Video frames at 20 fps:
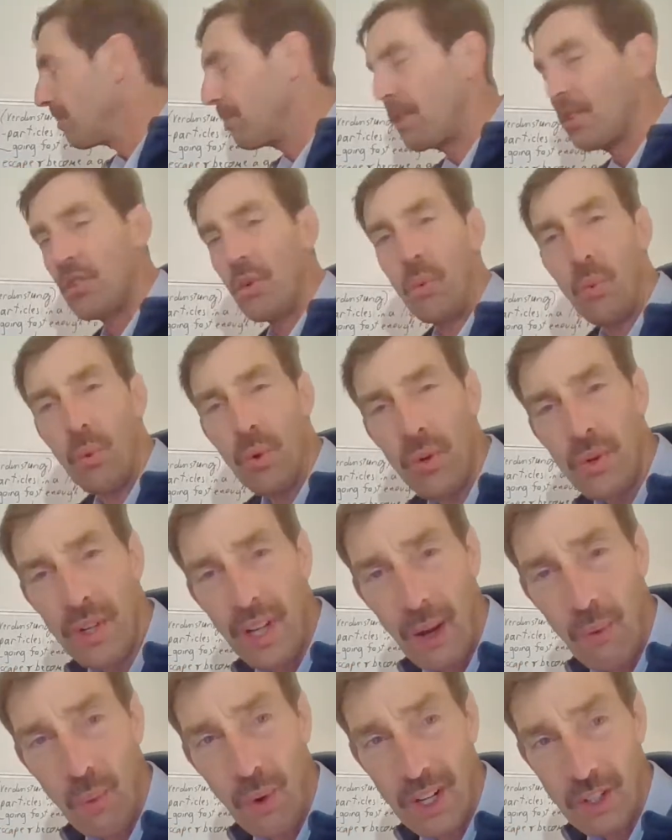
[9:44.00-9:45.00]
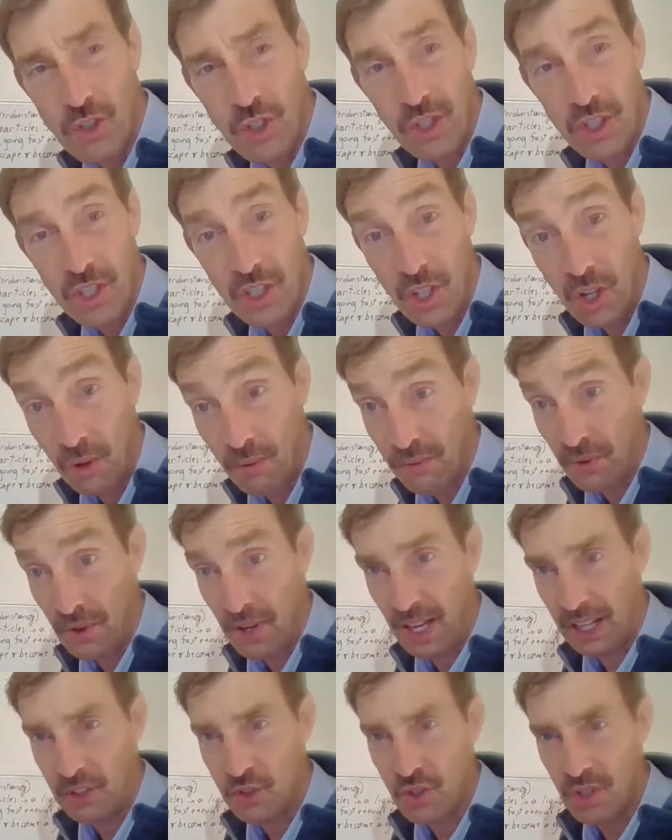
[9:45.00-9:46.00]
there's a word I want you to know for
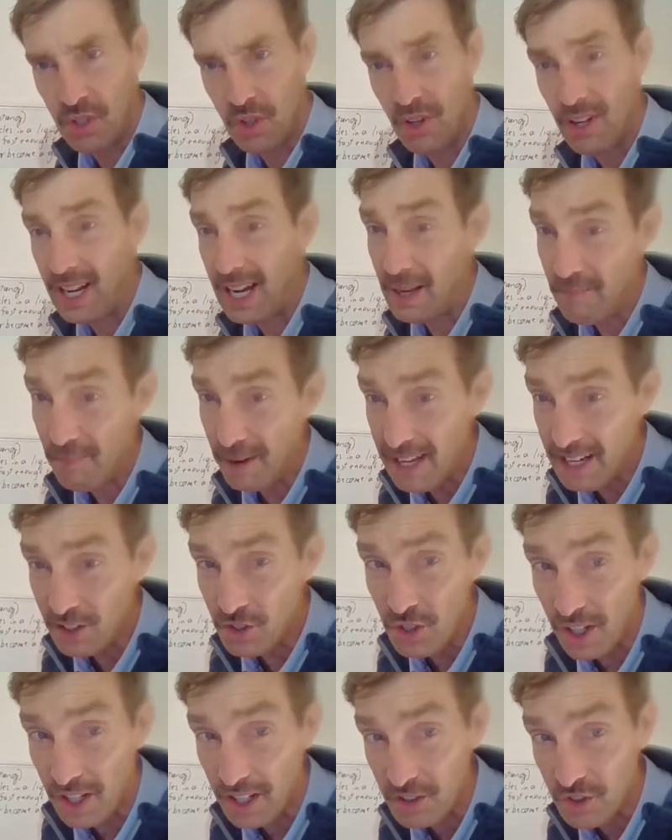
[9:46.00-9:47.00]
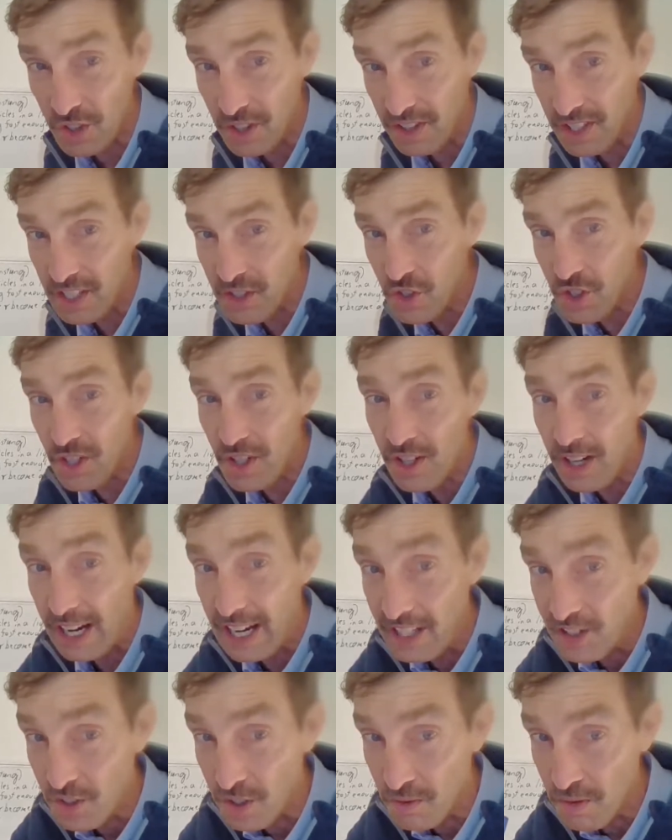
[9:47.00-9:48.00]
next year. I might have taught it to you this year.
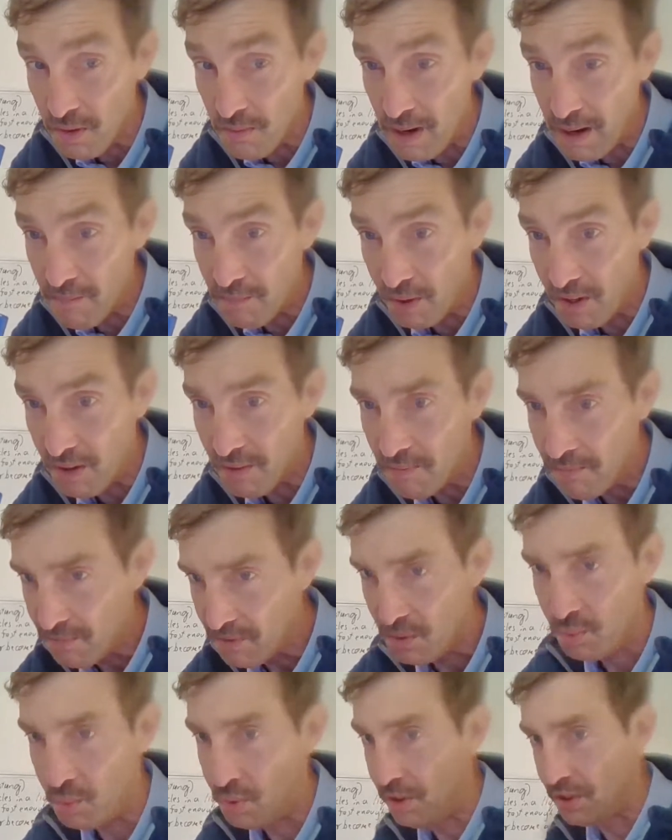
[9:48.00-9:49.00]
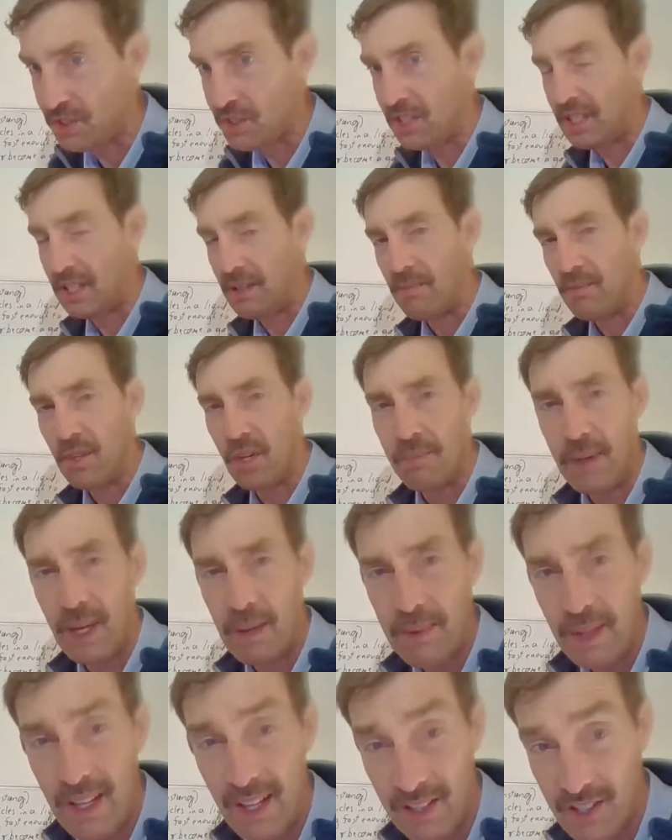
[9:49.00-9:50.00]
I don't remember. We'll see. Or
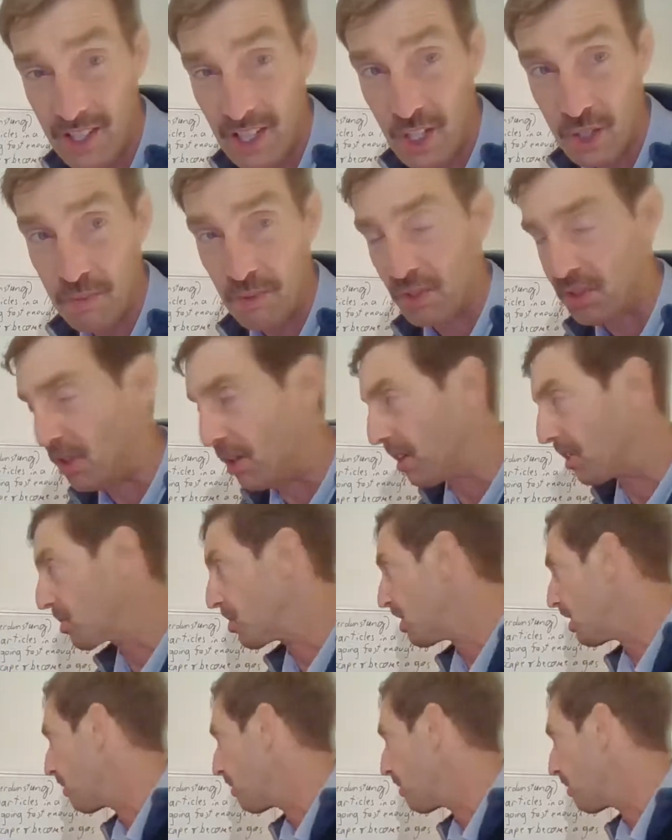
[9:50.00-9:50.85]
maybe Het Tesman taught it to